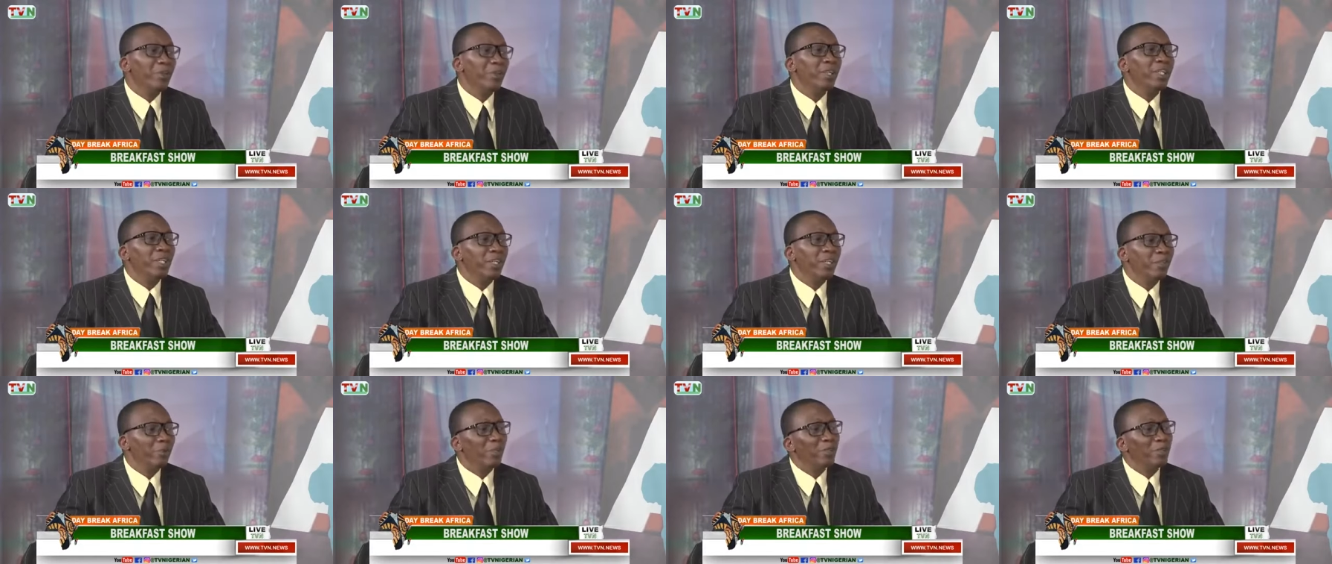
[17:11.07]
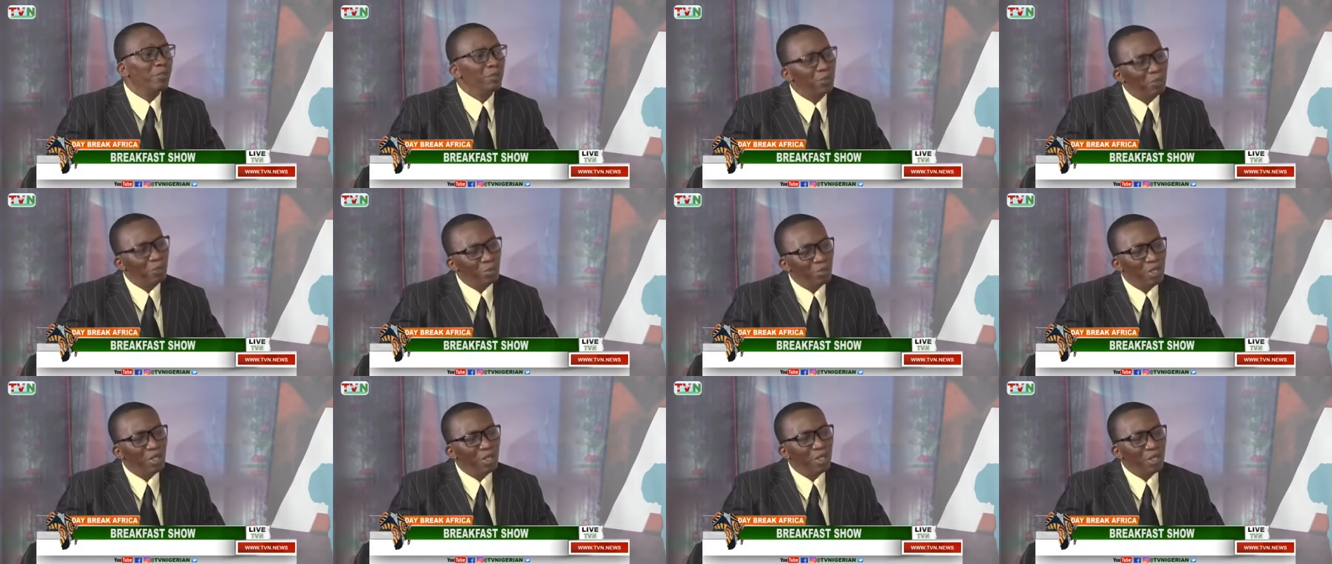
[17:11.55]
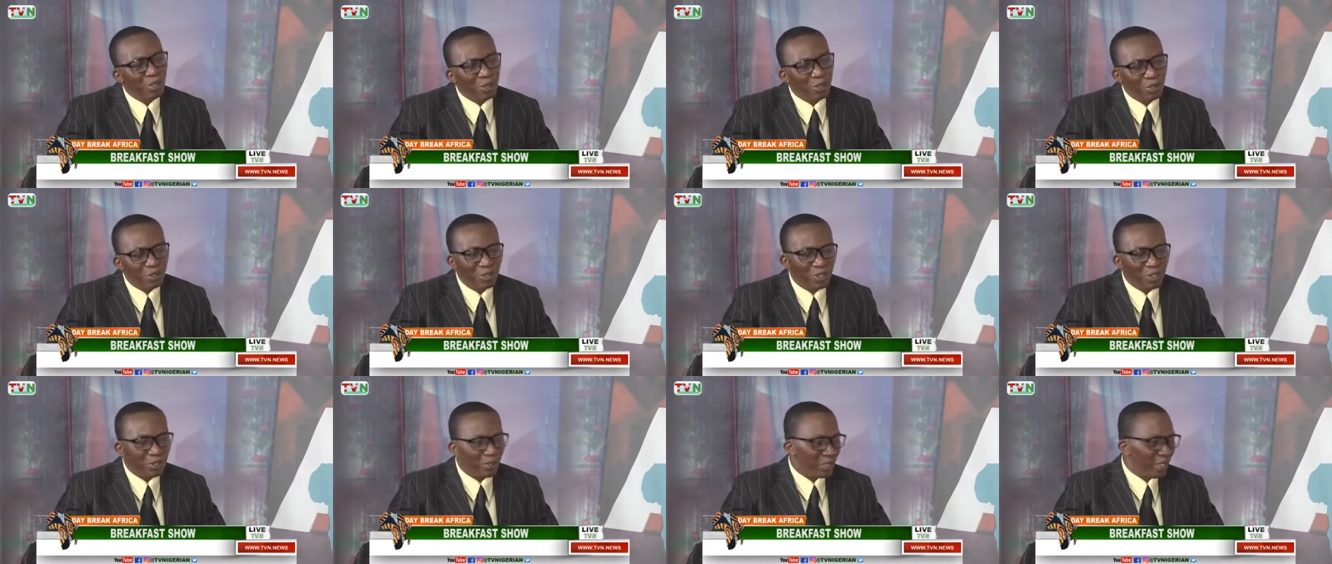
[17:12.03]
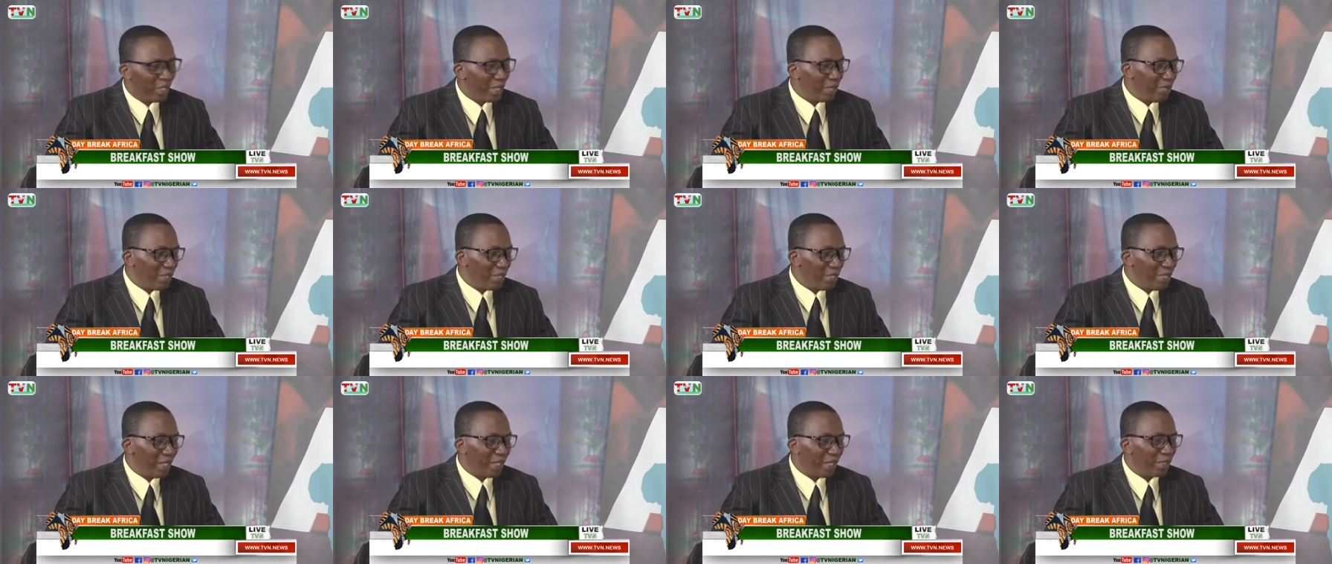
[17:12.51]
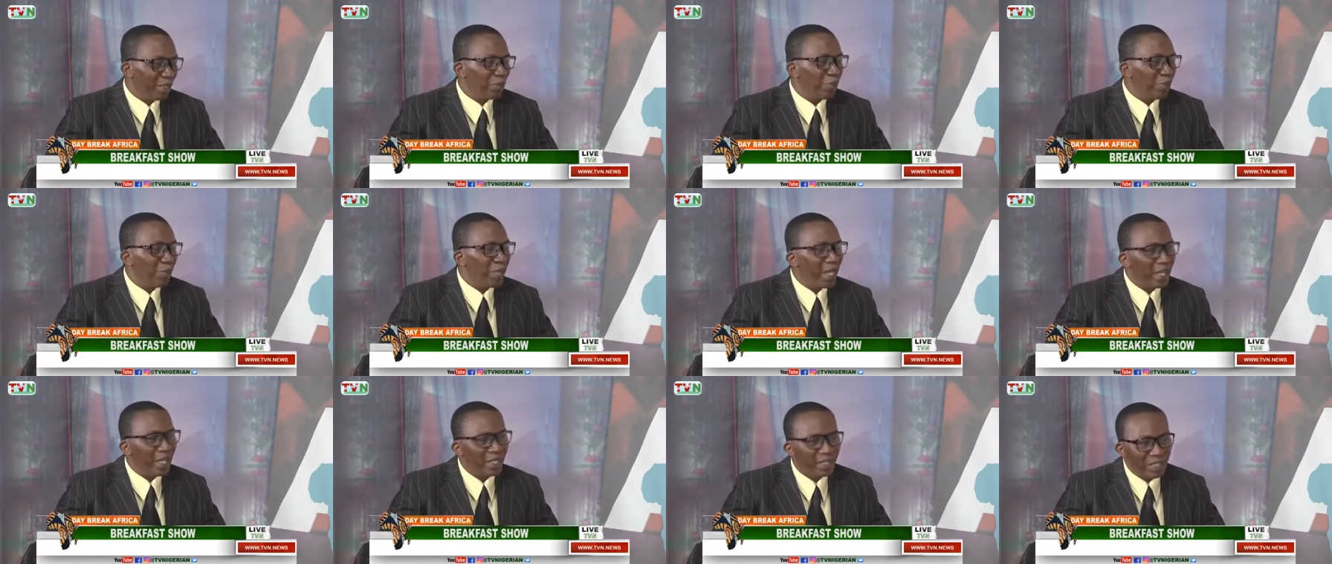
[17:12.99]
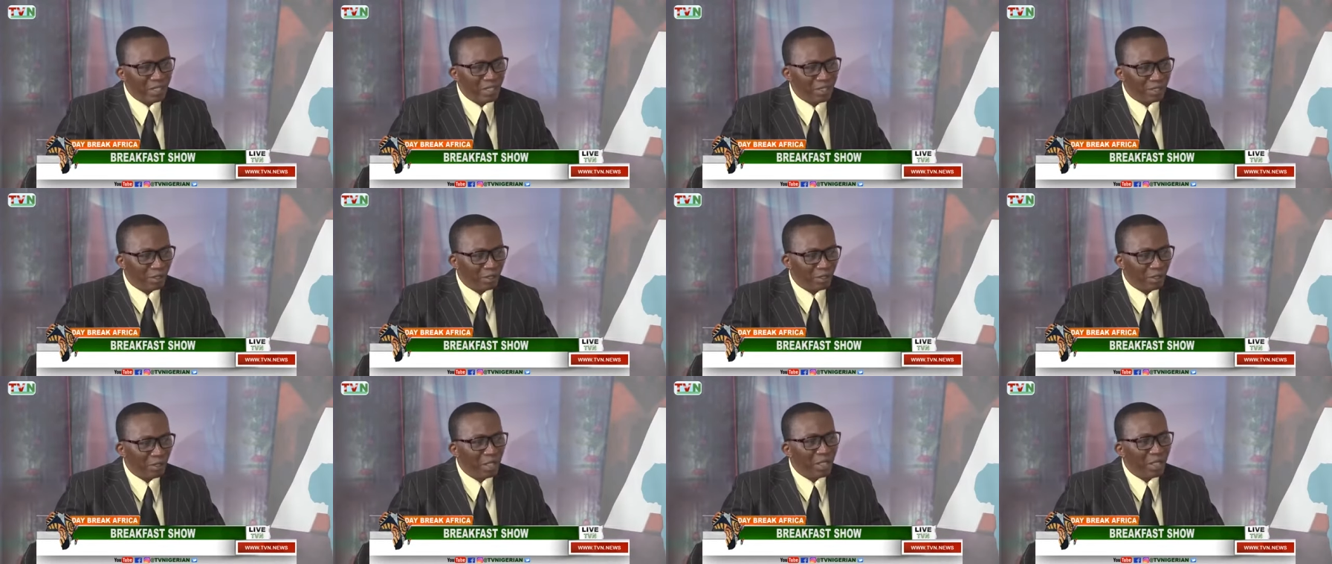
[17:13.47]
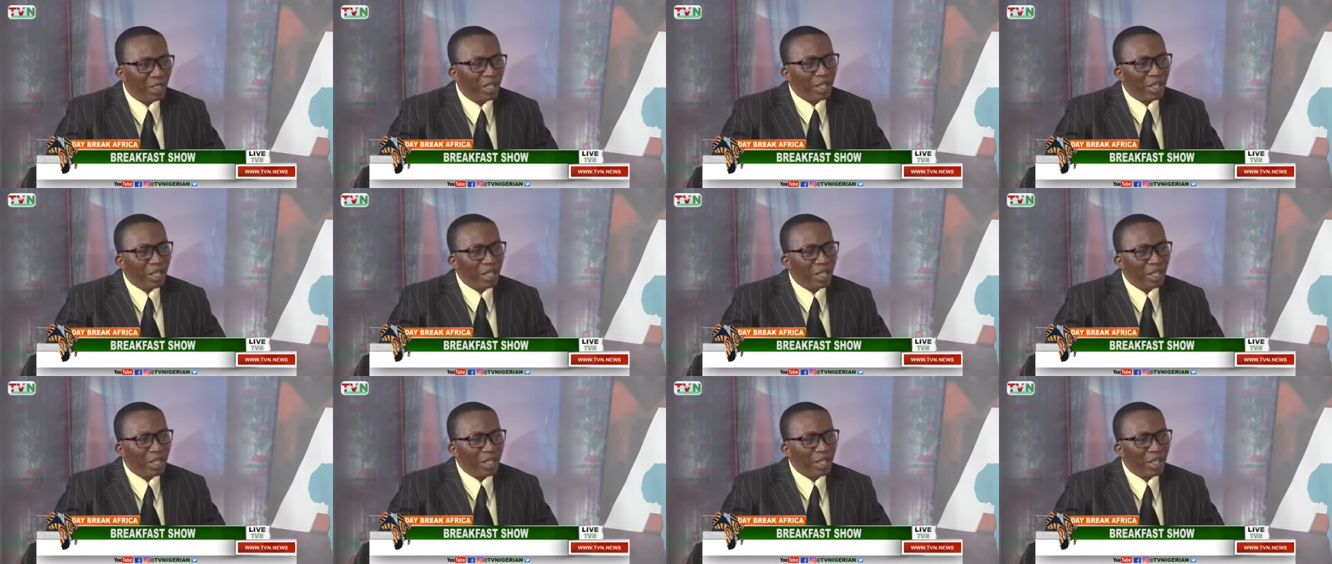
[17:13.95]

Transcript: really want to go to the social media to pay attention.